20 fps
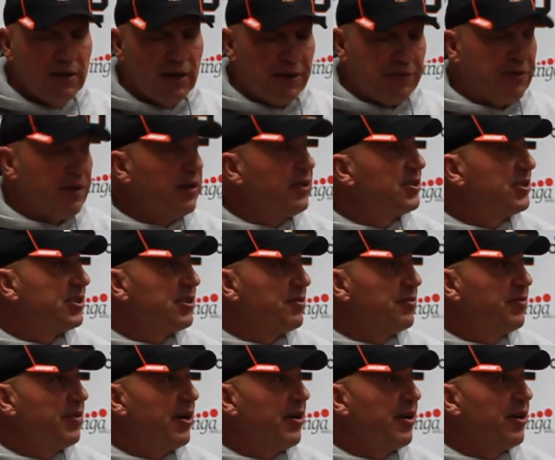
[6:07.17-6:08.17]
I think he's still
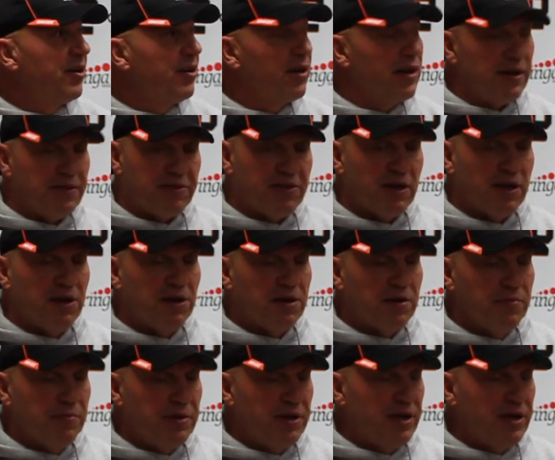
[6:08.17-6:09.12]
very good. I think he can